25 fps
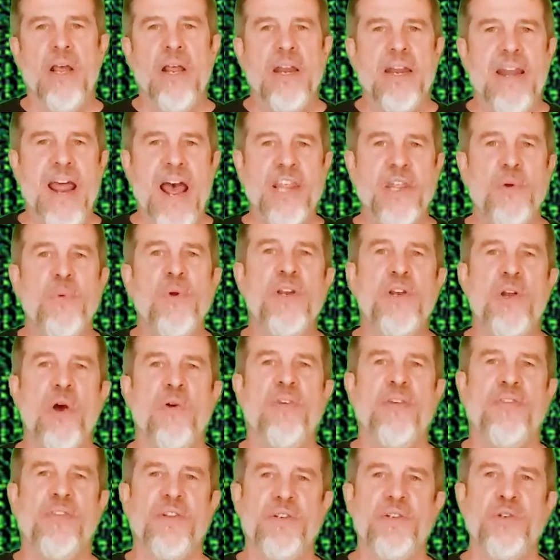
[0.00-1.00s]
Now that we know
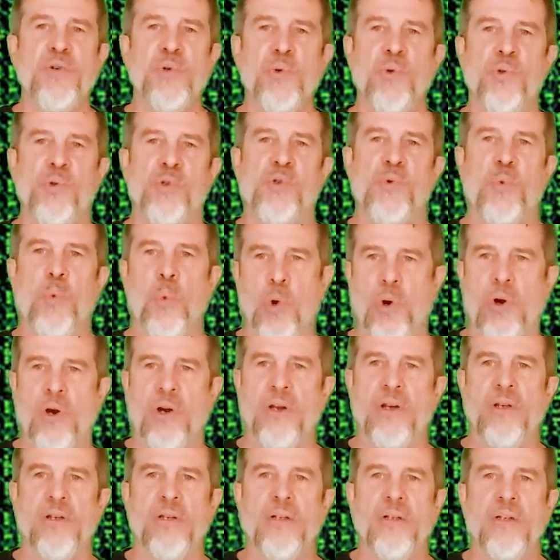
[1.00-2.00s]
that the tools
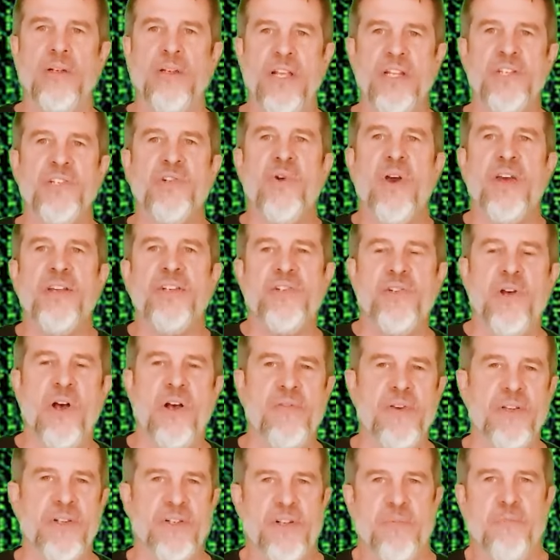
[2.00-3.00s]
work, let's try
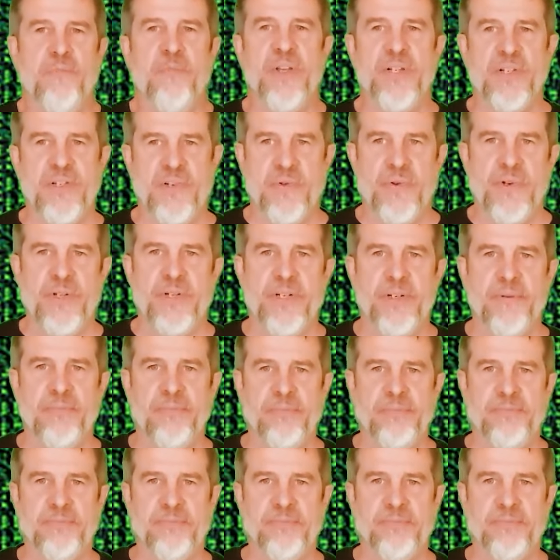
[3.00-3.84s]
solving some mysteries.